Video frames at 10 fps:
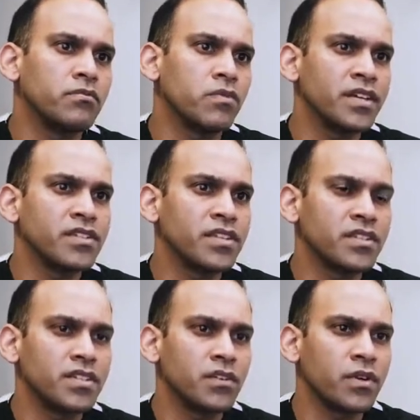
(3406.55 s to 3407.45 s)

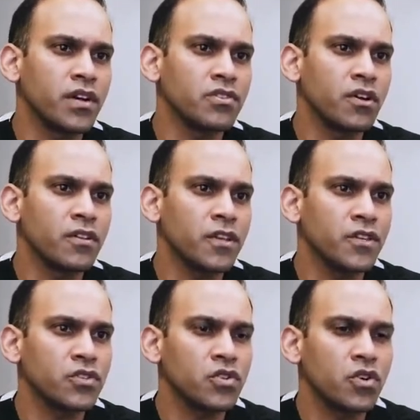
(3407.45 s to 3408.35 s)
residency when I was on the
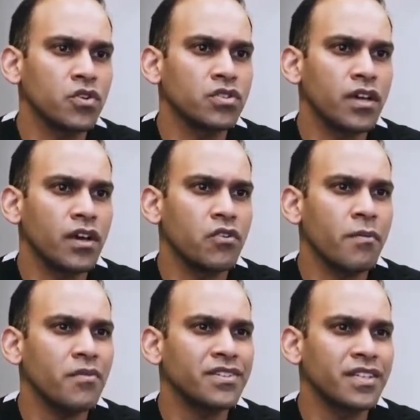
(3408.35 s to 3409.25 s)
East Coast, I
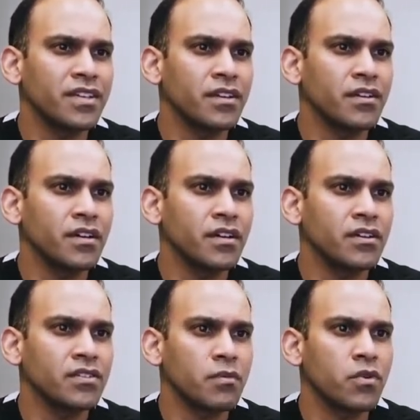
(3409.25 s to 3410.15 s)
remember seeing
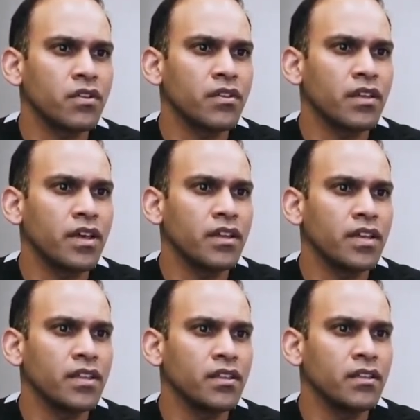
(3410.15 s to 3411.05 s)
someone that
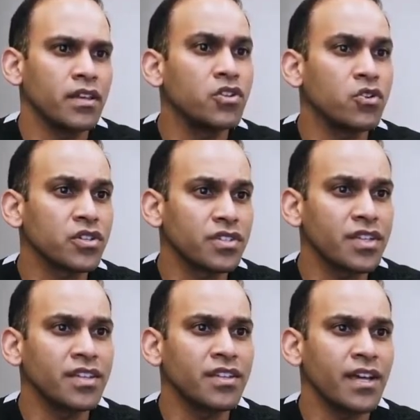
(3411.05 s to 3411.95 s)
in New York
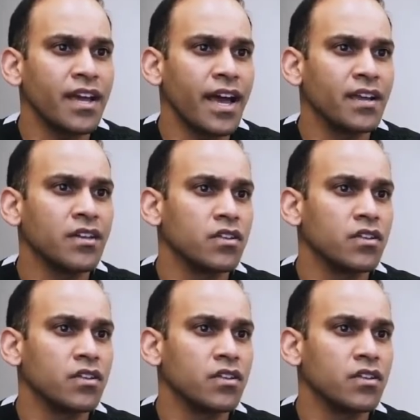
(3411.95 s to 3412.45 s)
City that had